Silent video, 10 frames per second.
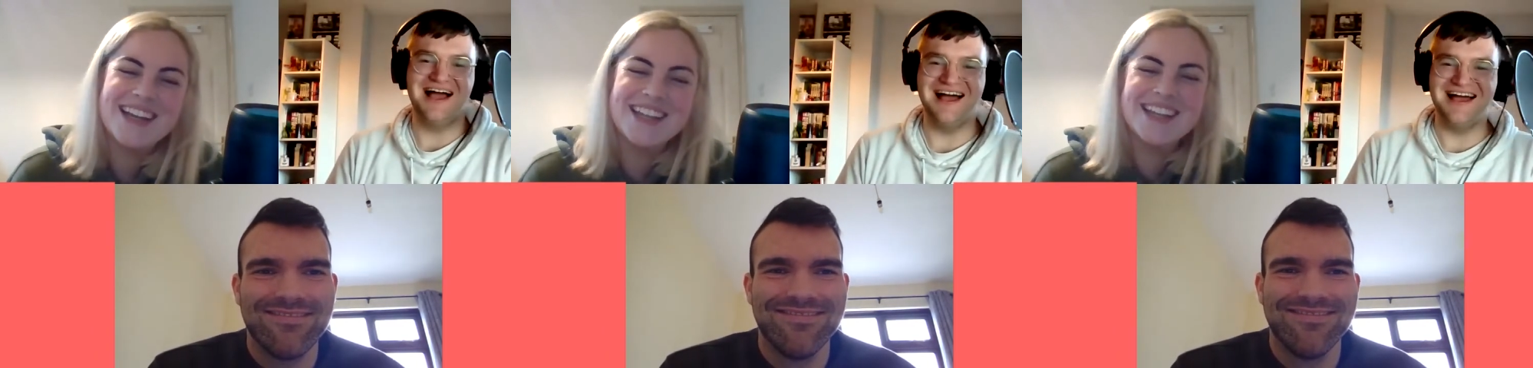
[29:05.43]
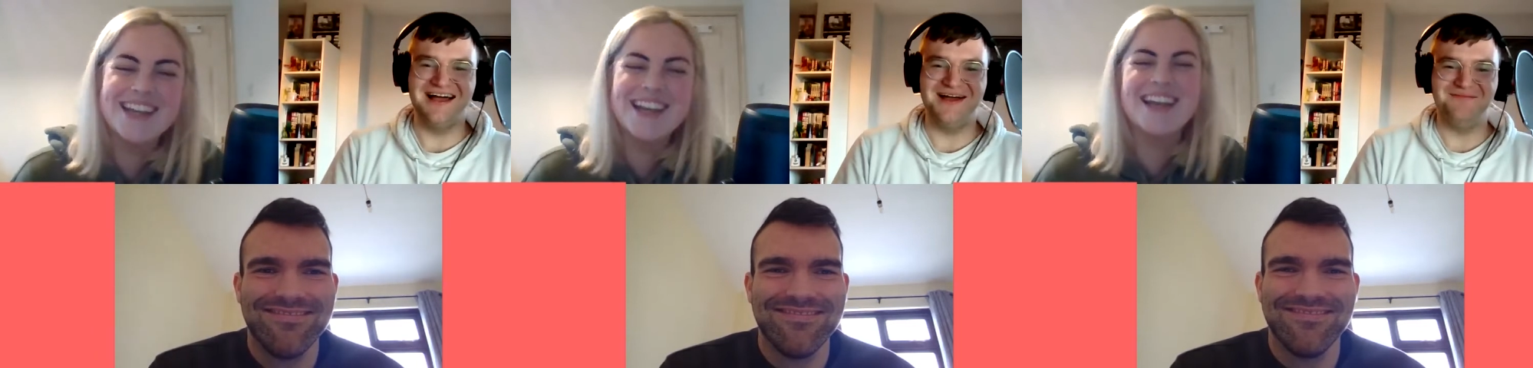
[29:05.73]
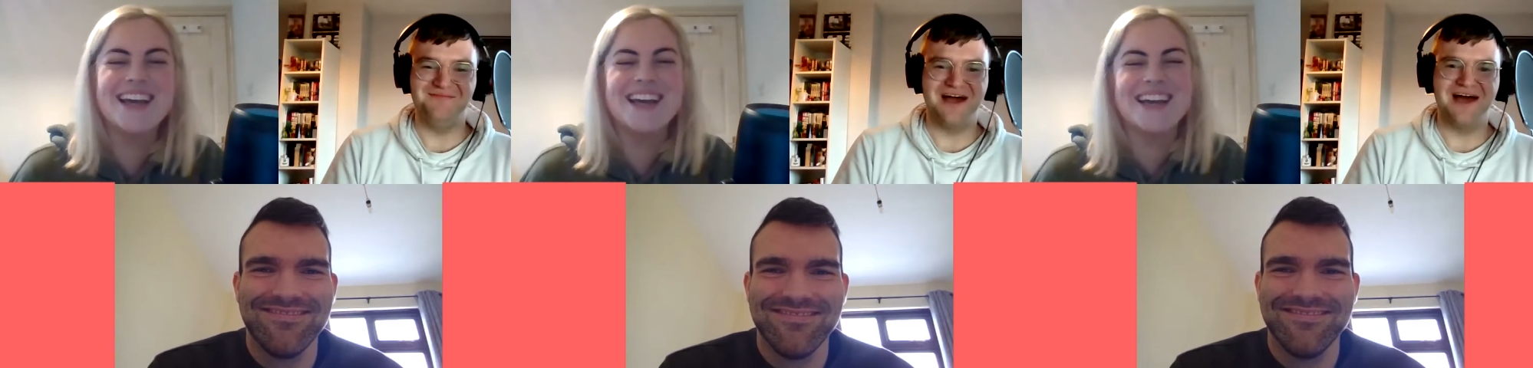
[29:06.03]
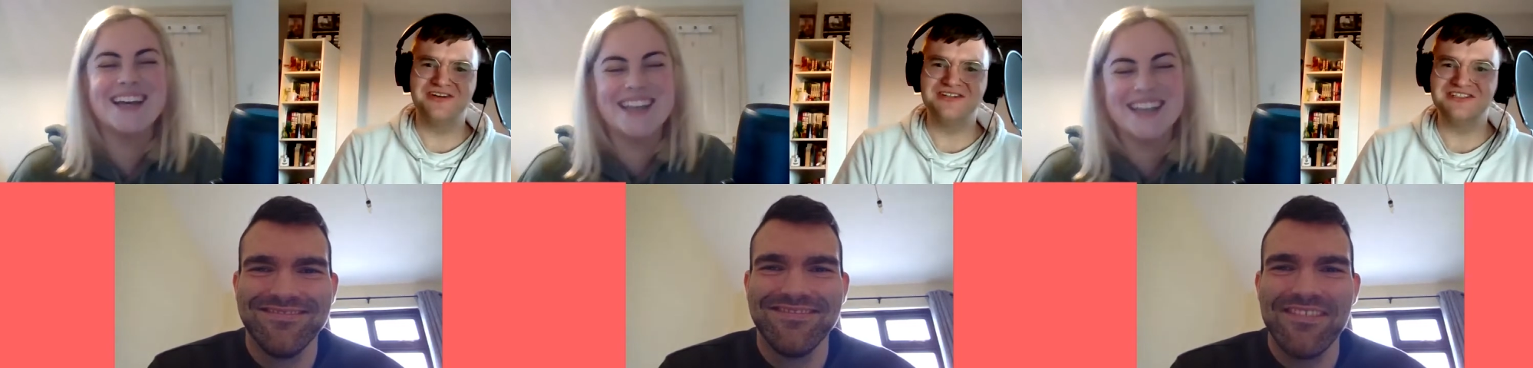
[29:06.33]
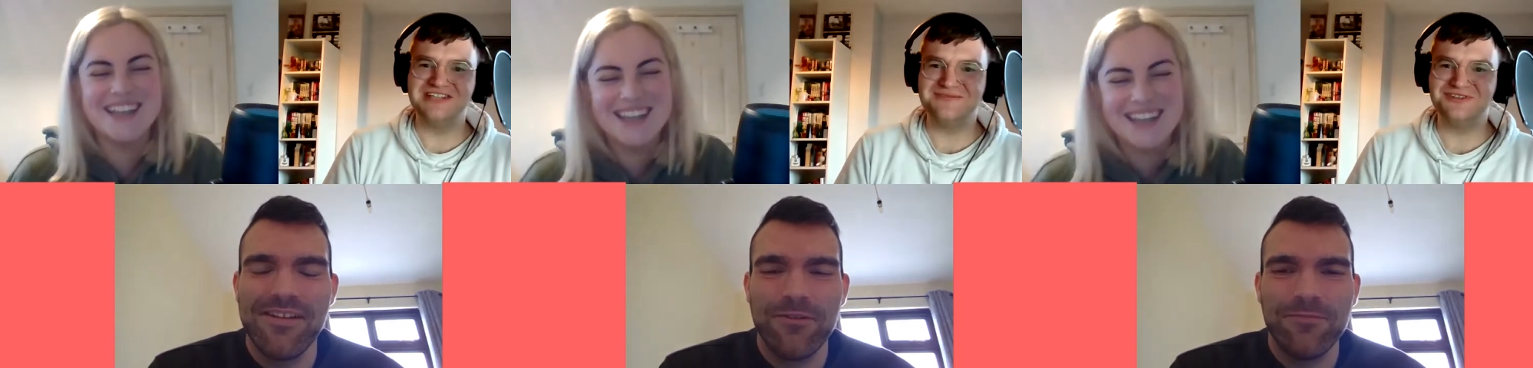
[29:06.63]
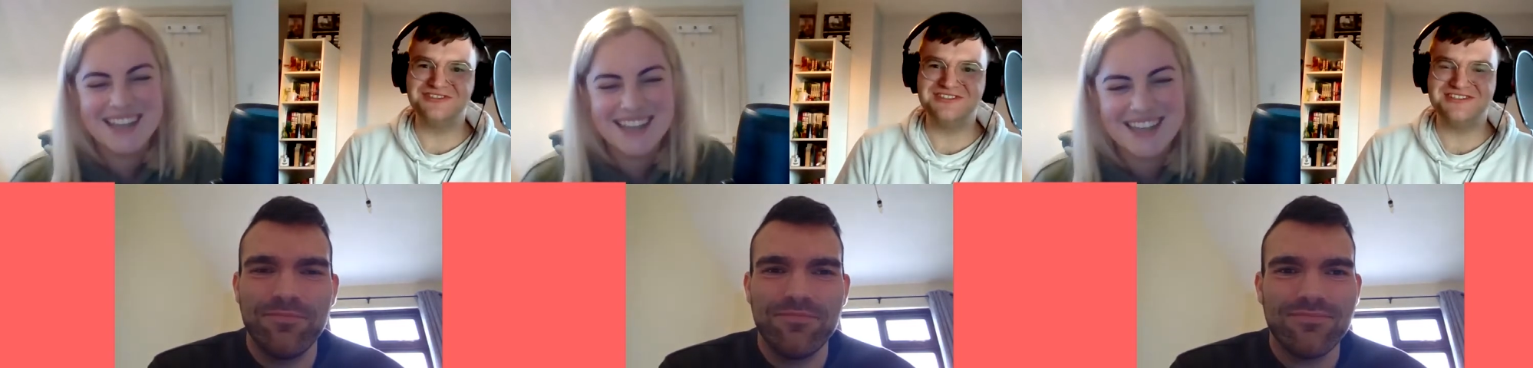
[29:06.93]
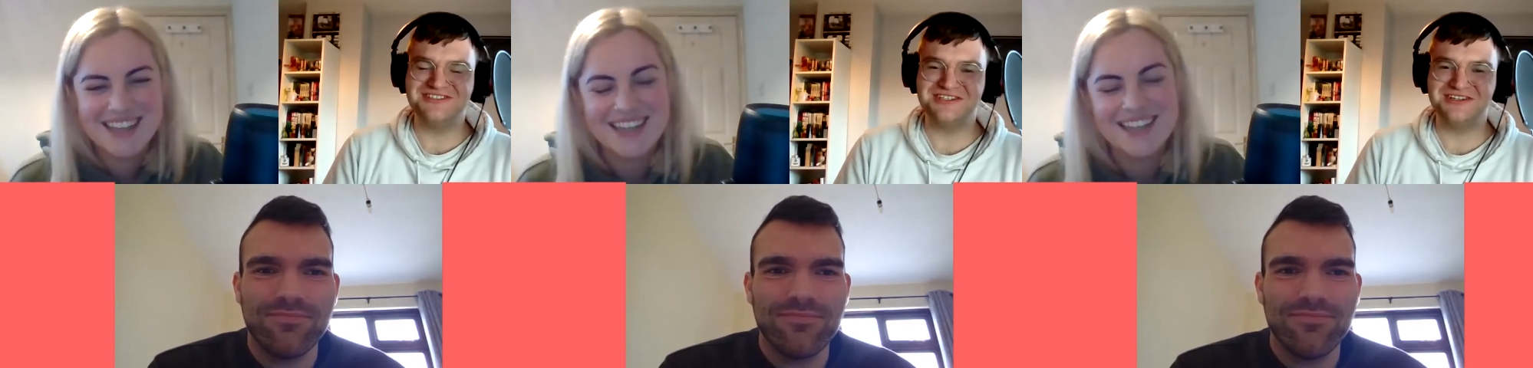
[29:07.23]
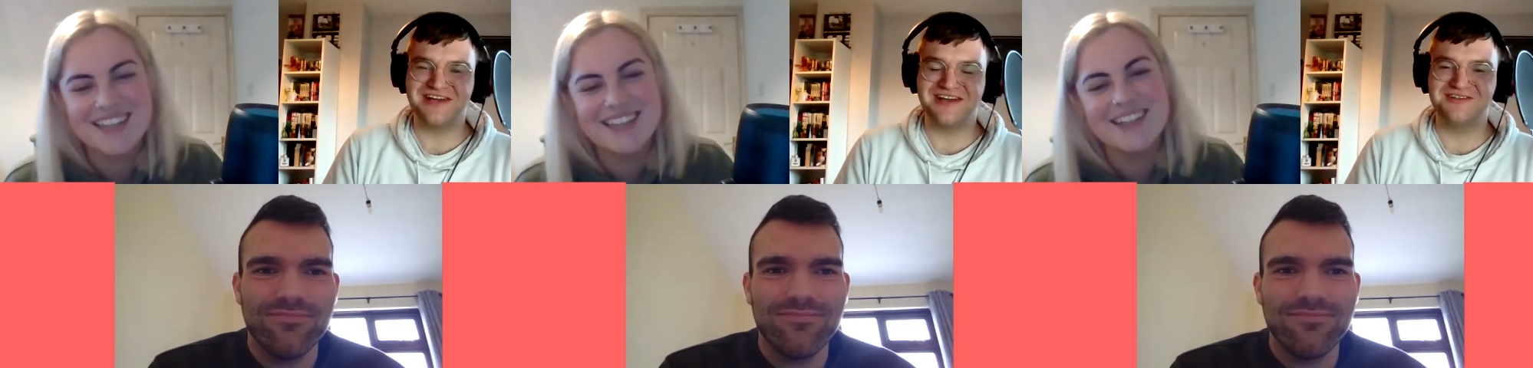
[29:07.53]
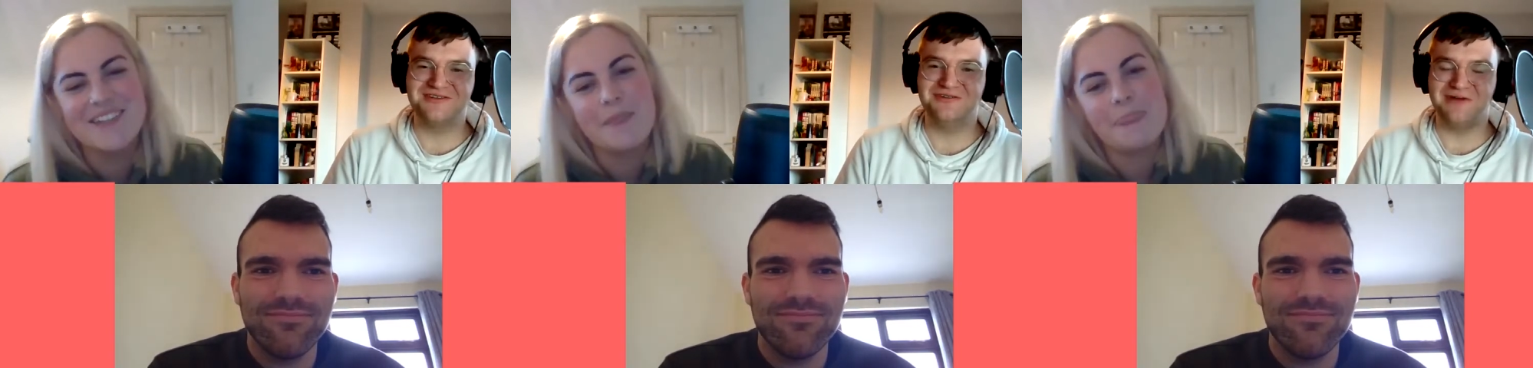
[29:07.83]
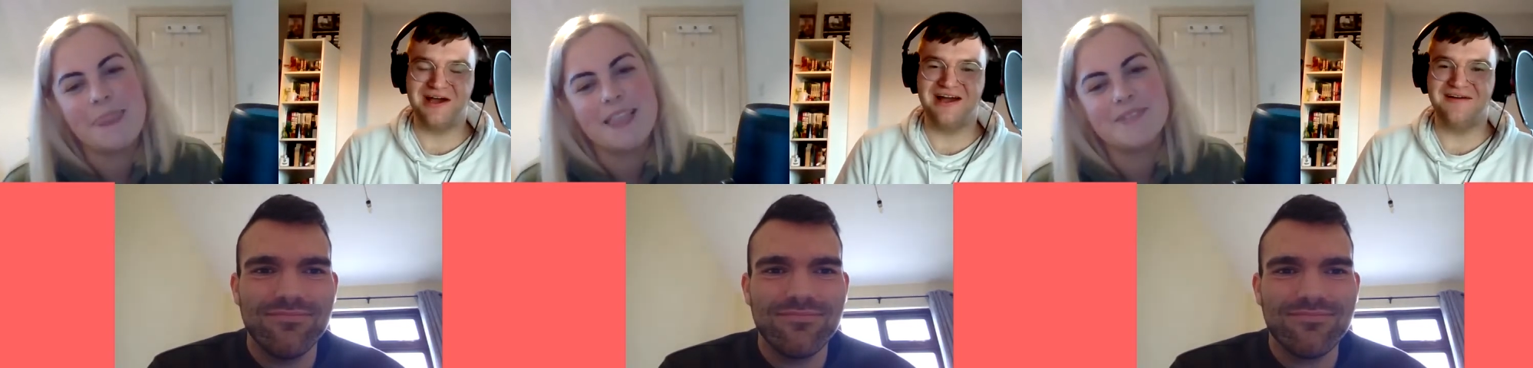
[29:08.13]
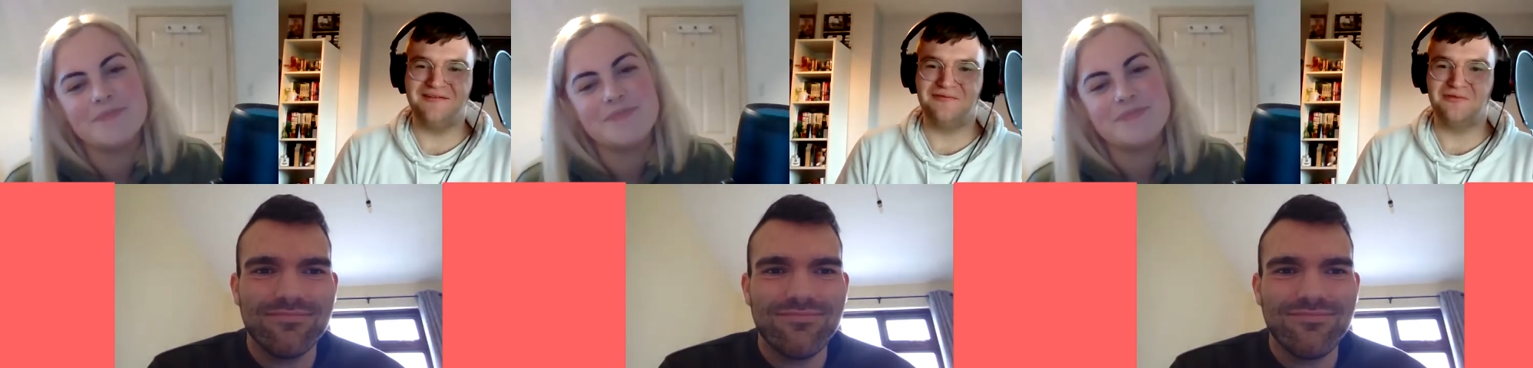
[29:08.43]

Speaker 1: And there, James, there's some shouldn't go to